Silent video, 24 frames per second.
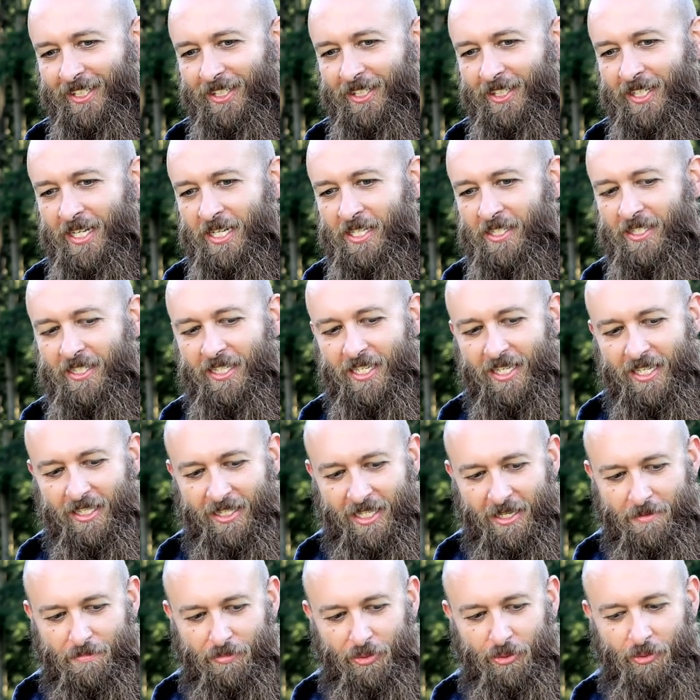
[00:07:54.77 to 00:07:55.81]
it's
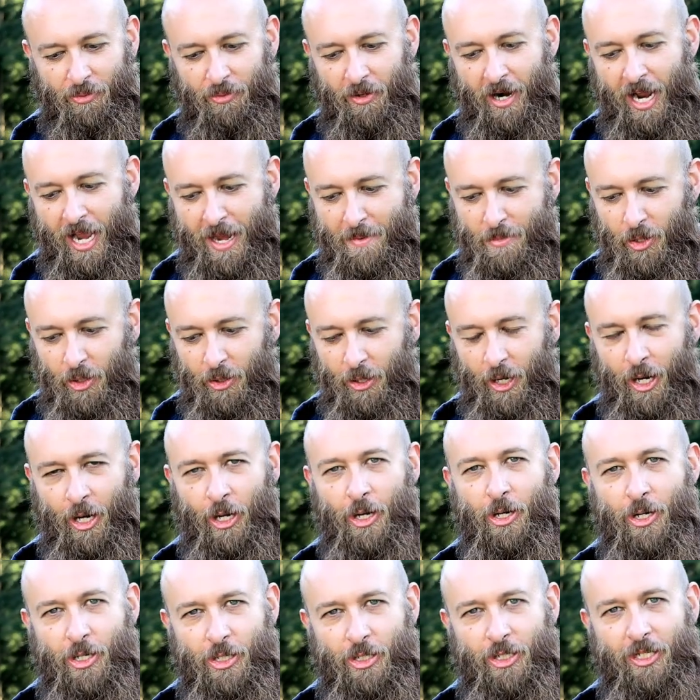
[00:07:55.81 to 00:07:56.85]
the primal
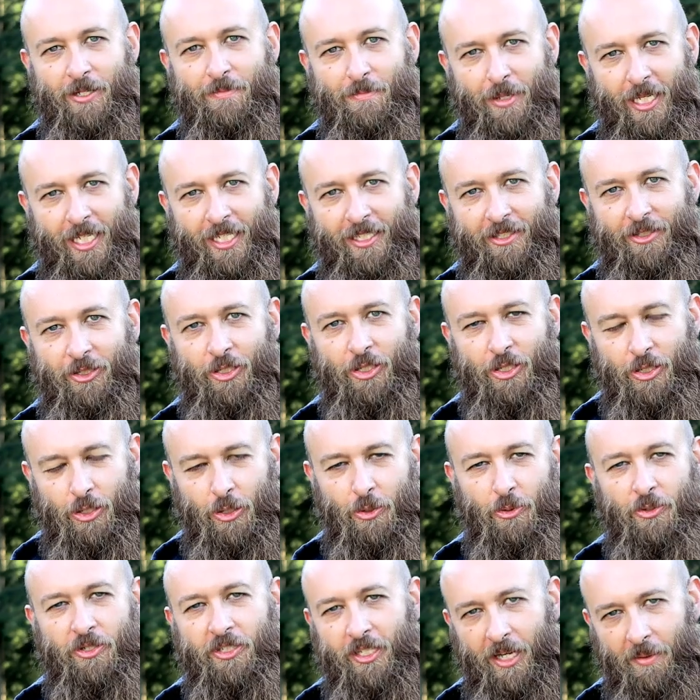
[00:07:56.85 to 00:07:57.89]
urge in me to
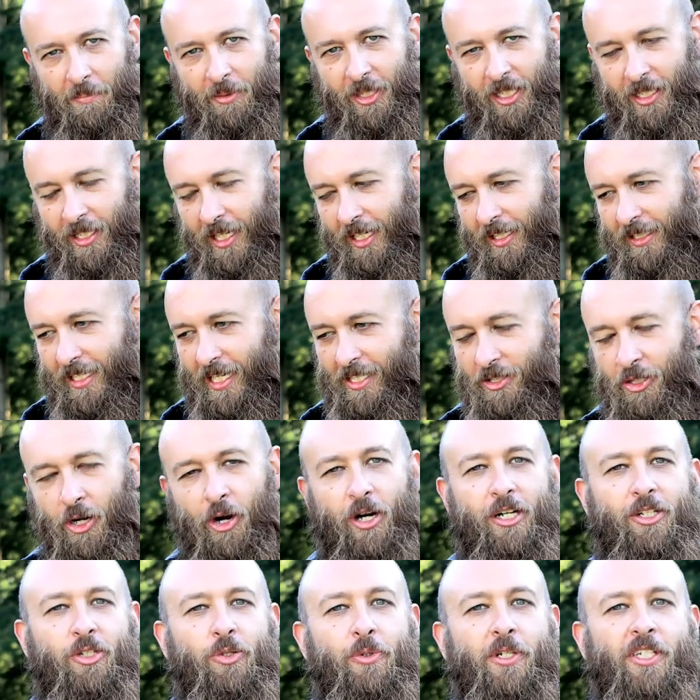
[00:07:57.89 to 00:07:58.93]
do something like that. It's
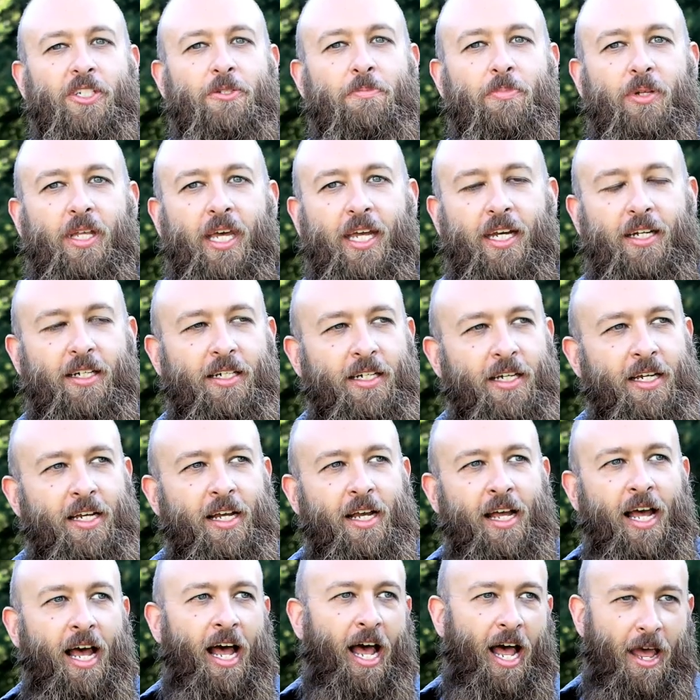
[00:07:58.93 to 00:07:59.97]
hard to explain.
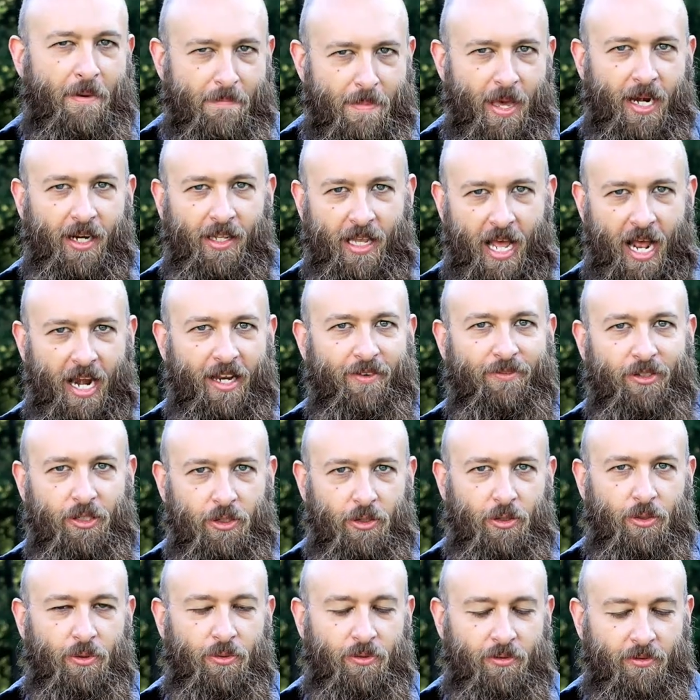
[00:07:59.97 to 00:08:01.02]
I bet a lot of
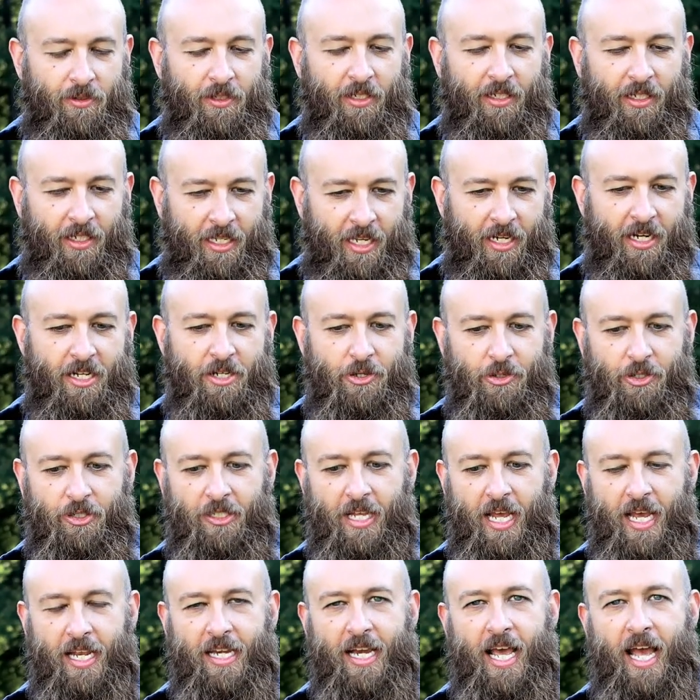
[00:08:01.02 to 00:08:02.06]
you can
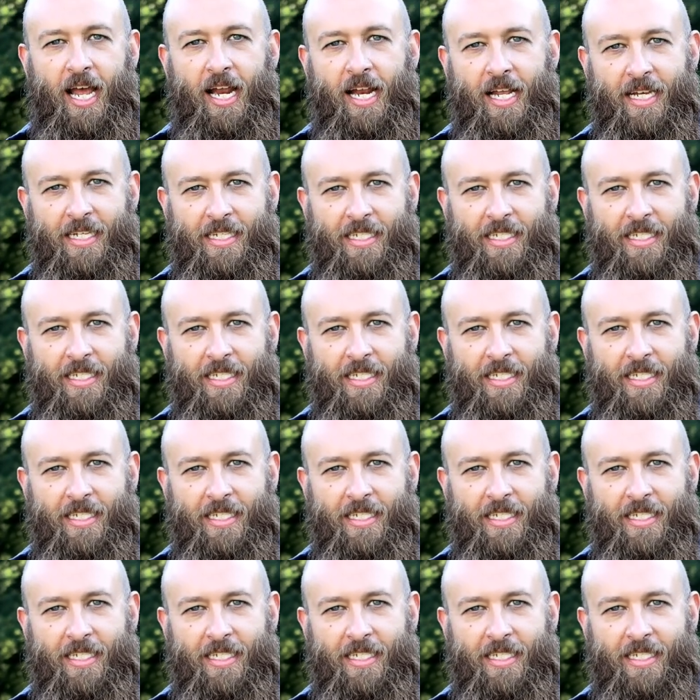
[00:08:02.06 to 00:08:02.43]
understand that and